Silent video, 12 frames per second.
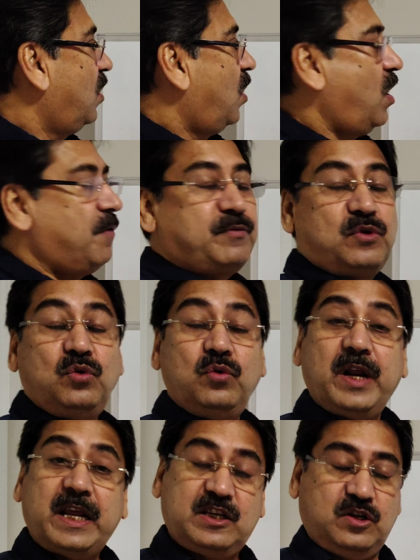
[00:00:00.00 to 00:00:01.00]
of two
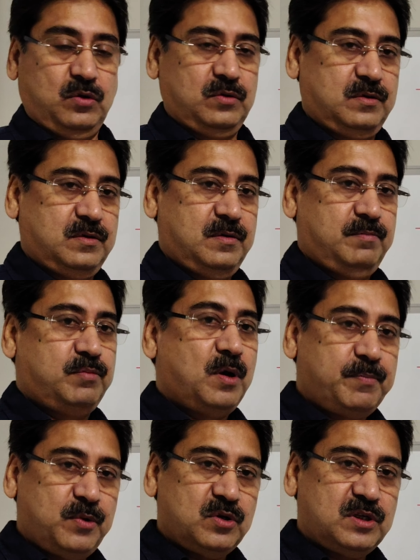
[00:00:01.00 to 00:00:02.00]
ratios.
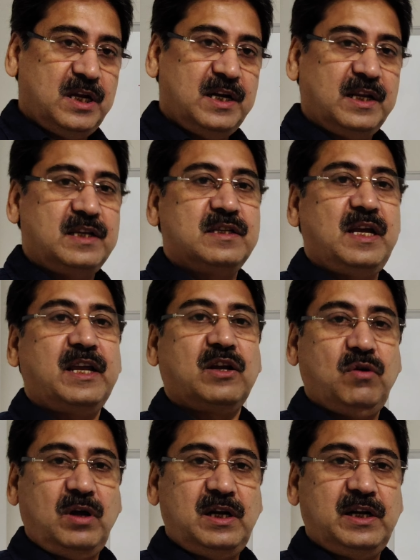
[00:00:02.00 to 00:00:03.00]
Proportion is the
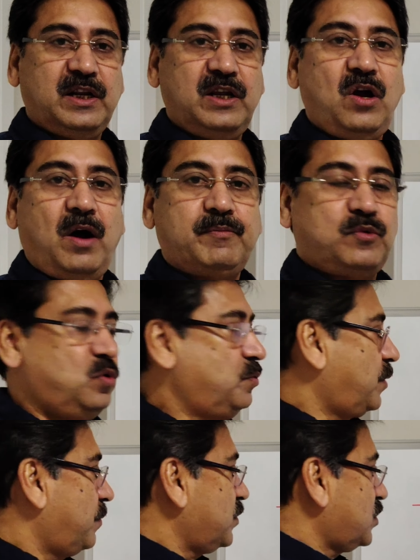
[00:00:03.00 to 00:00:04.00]
equality of two
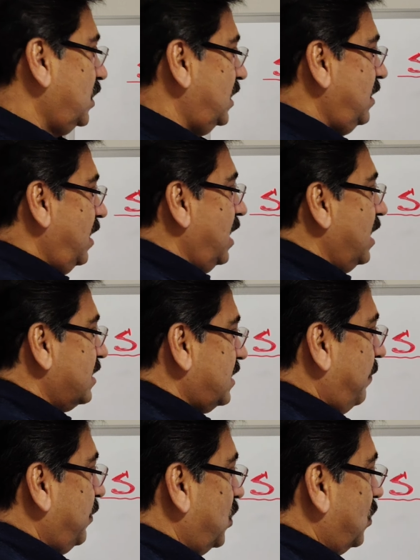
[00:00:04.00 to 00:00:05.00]
proportion.
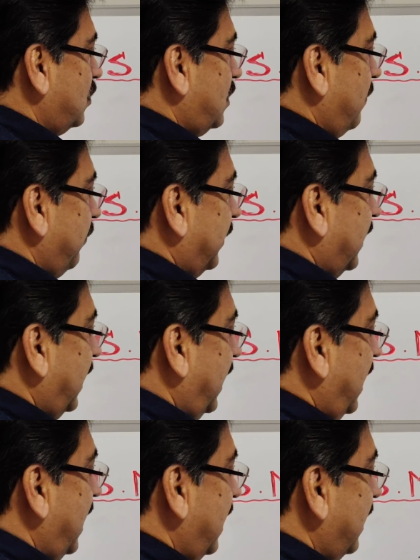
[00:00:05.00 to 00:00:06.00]
Suppose A
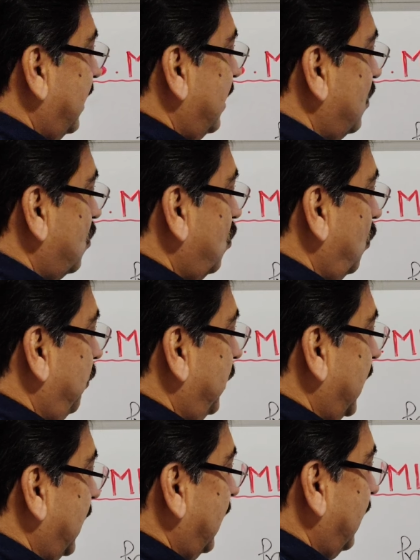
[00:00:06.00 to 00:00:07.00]
is to
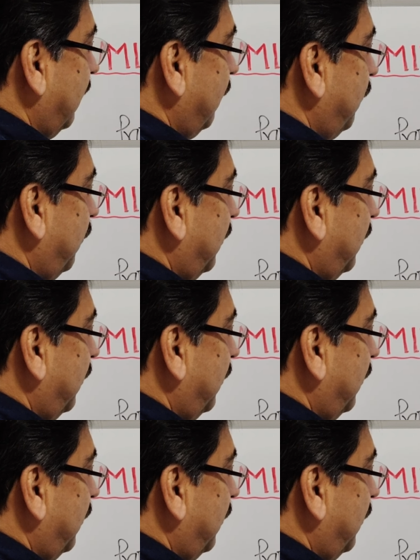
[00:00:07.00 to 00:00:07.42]
B,